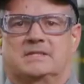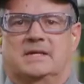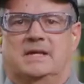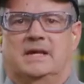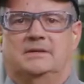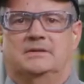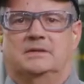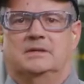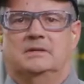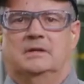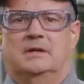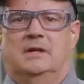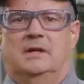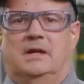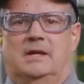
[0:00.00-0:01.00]
together
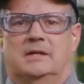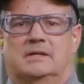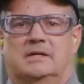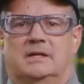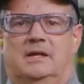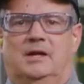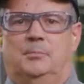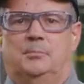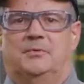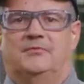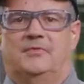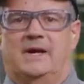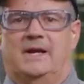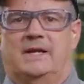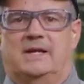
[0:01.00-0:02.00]
and can help
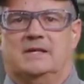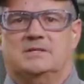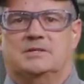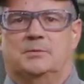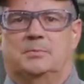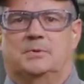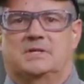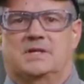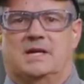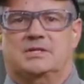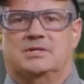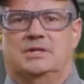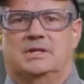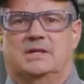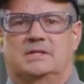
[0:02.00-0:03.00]
provide extra
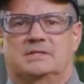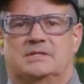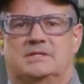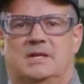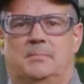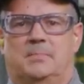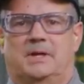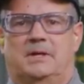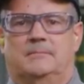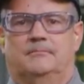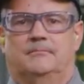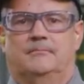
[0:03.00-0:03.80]
protection against tipping.